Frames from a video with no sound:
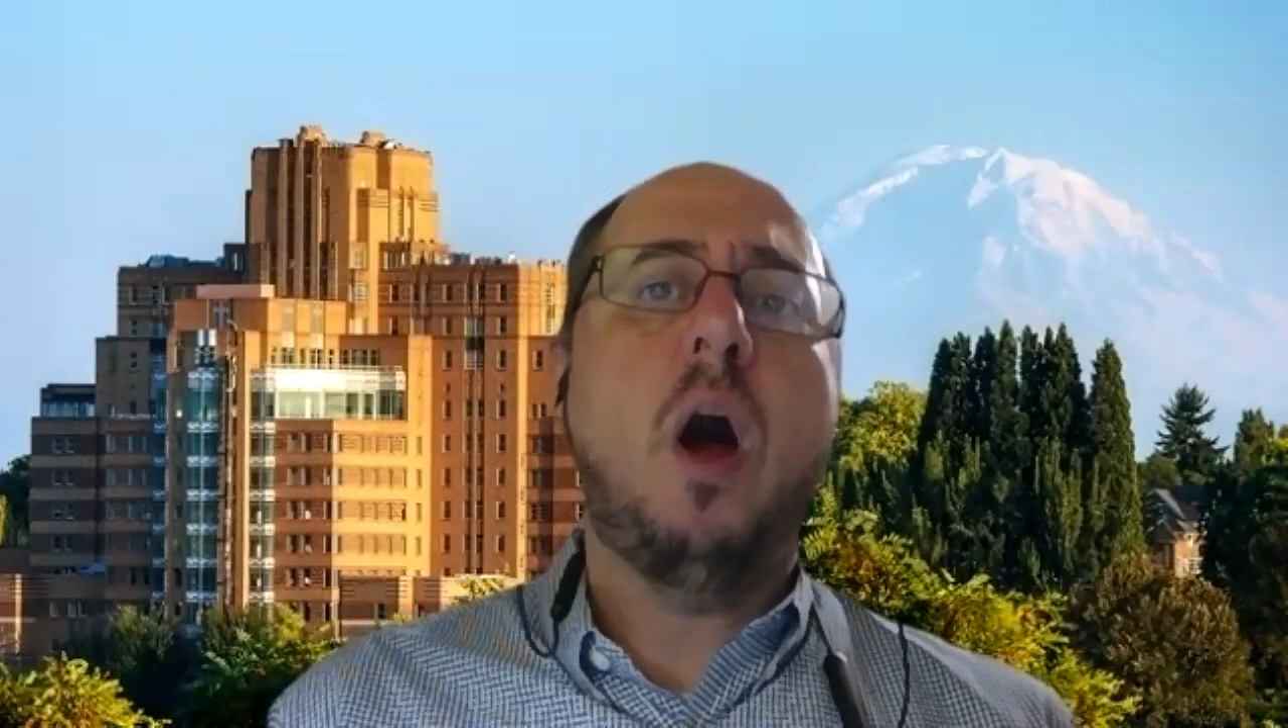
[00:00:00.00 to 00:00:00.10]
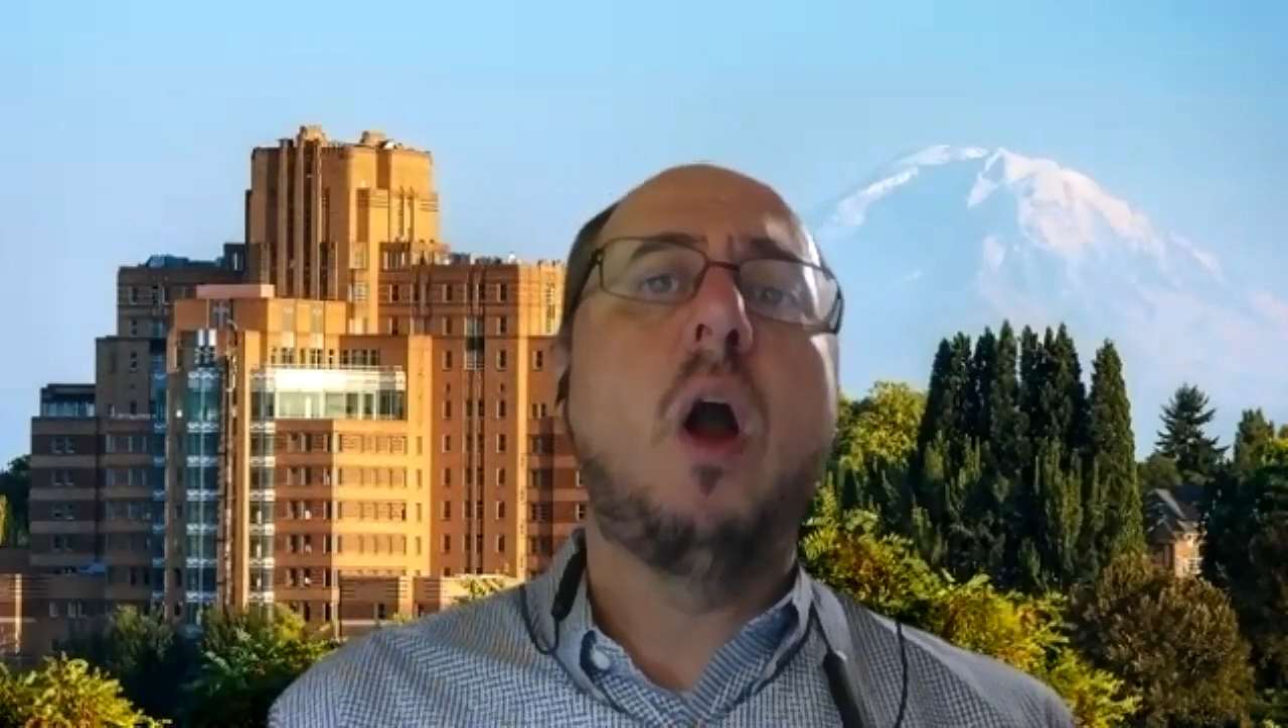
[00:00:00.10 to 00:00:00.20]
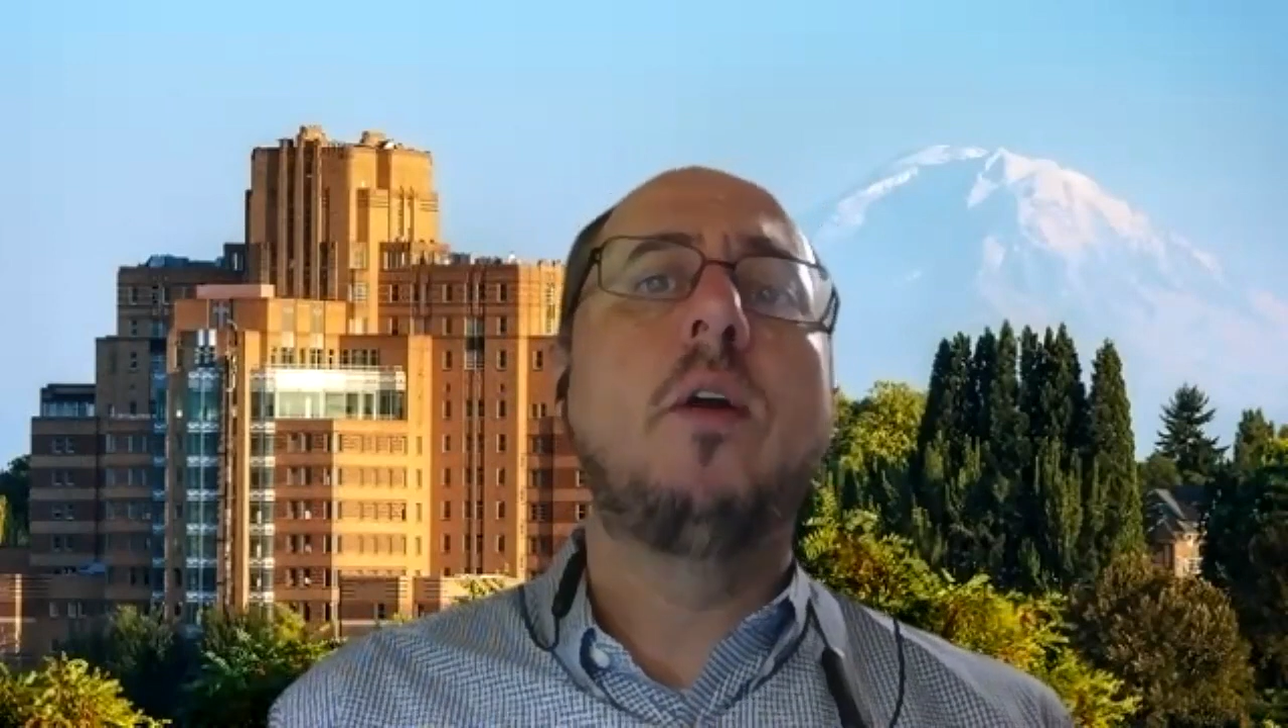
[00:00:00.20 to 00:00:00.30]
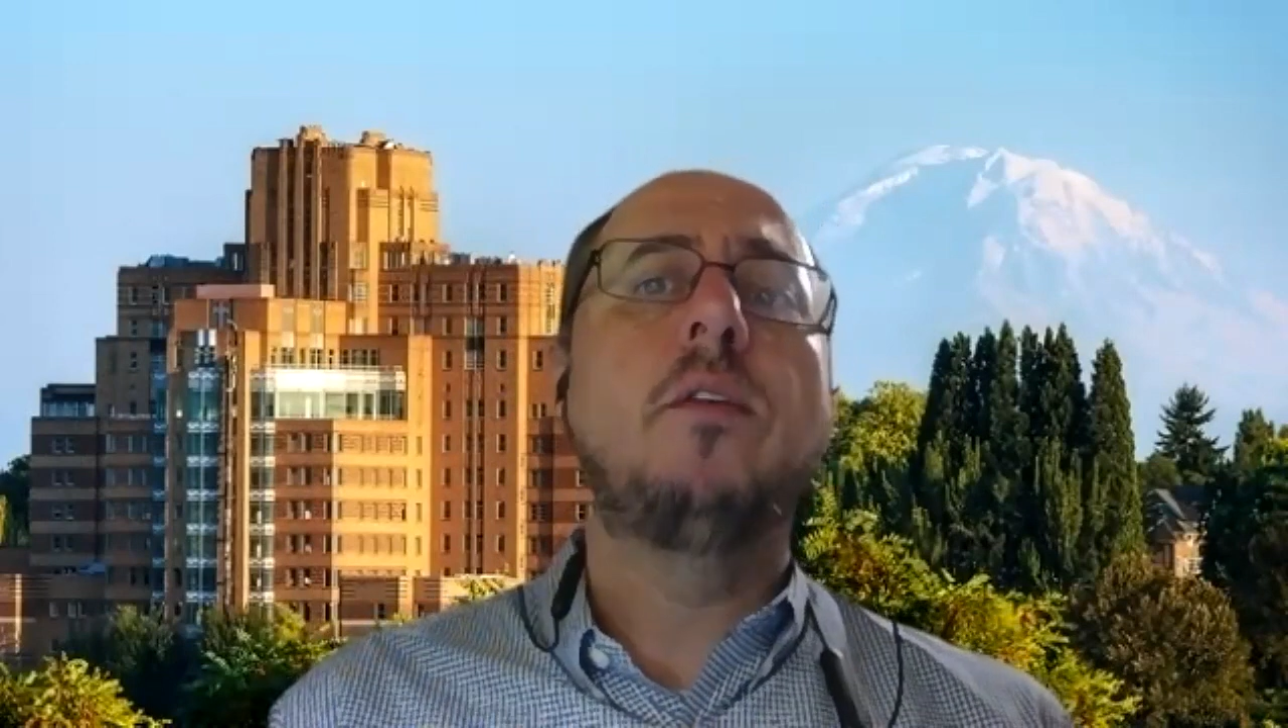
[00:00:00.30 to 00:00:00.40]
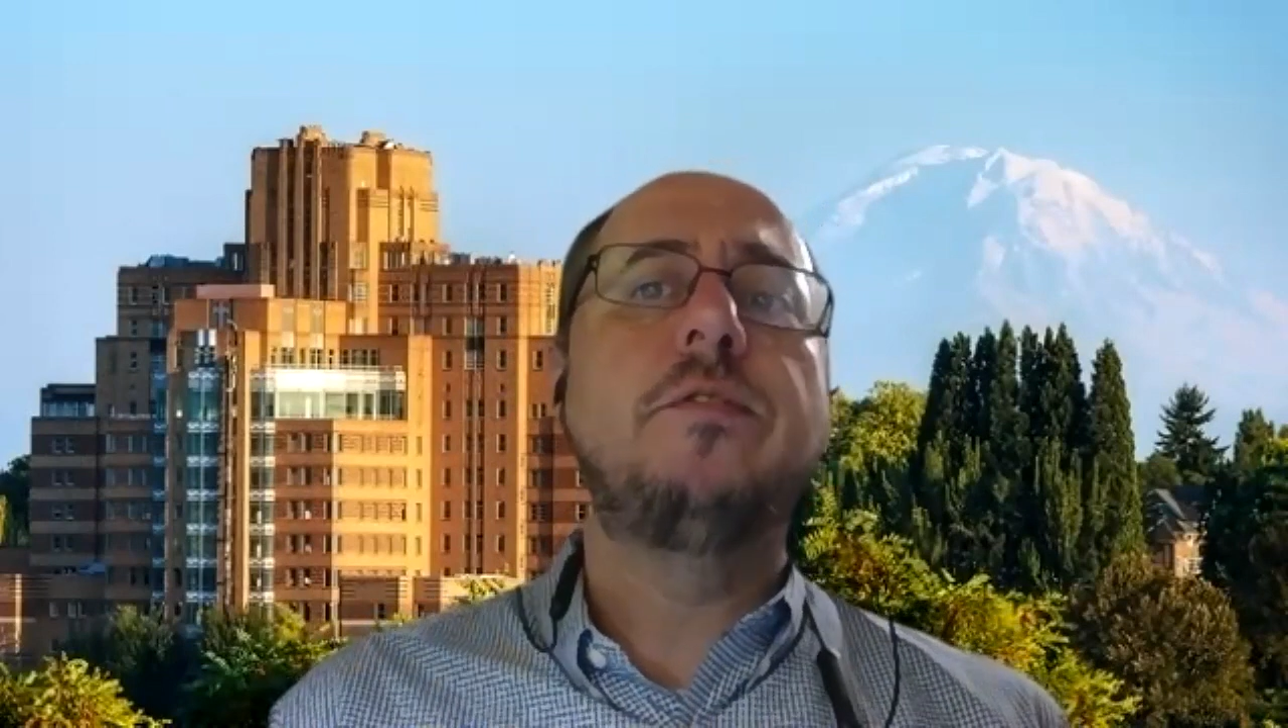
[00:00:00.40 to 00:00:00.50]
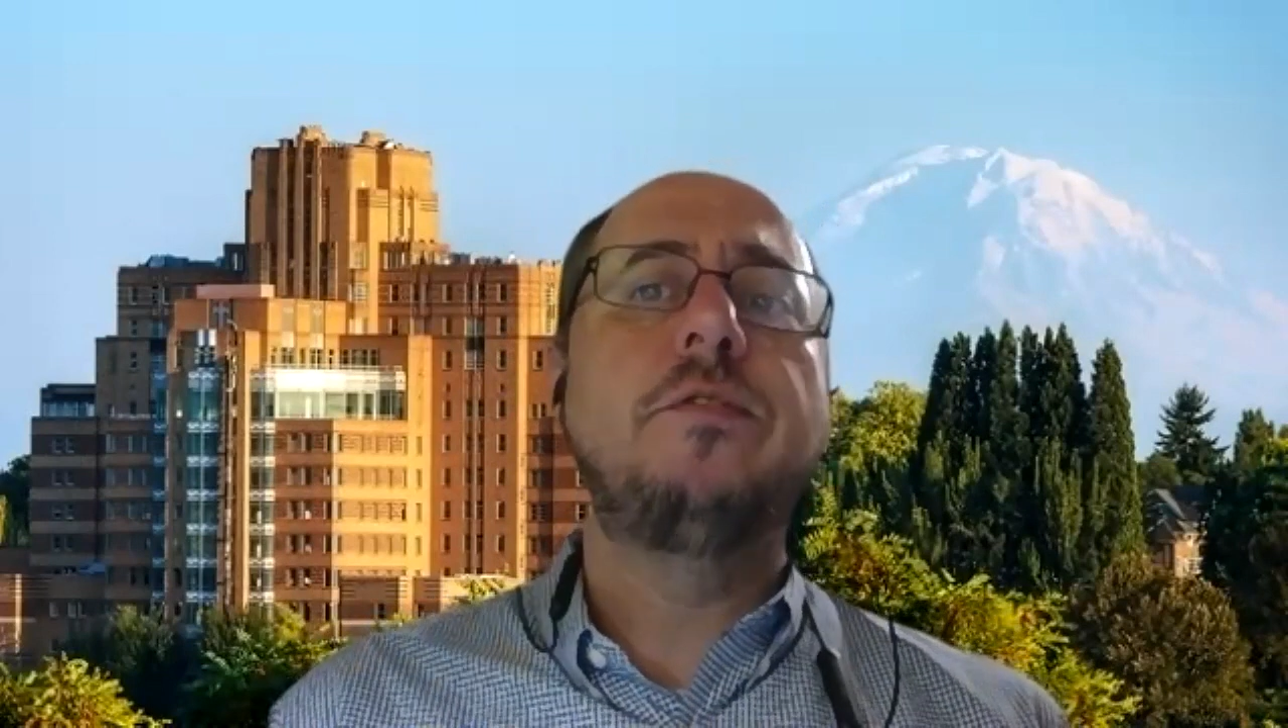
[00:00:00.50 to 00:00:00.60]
are